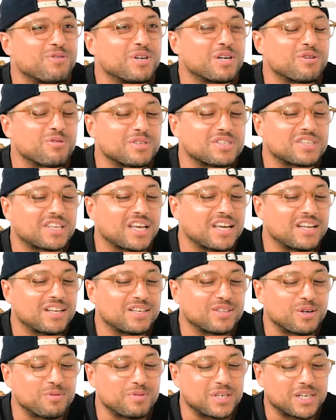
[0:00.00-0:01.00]
weird with
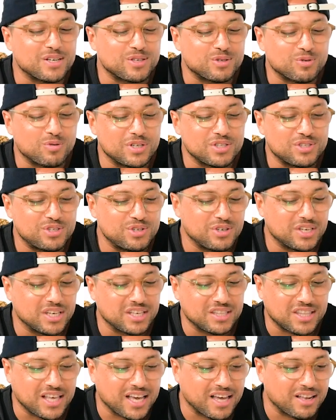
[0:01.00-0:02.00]
skating though, because once you
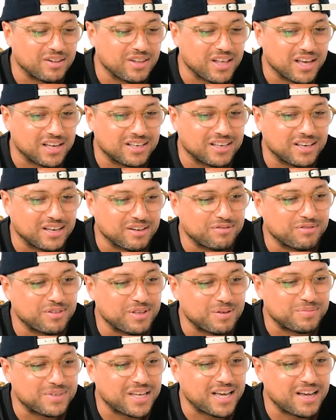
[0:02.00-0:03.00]
get that like
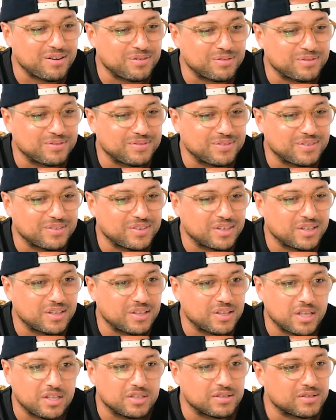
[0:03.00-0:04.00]
kickflip down,
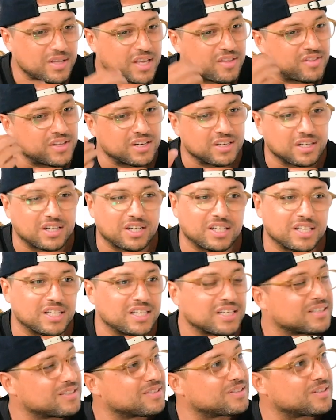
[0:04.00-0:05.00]
and then it
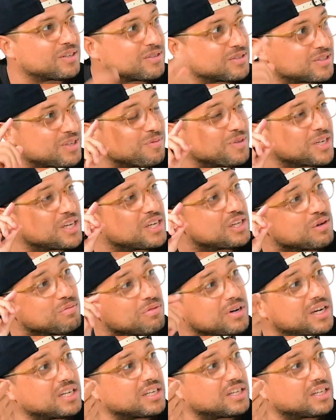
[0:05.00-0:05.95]
clicks. There's something in your brain.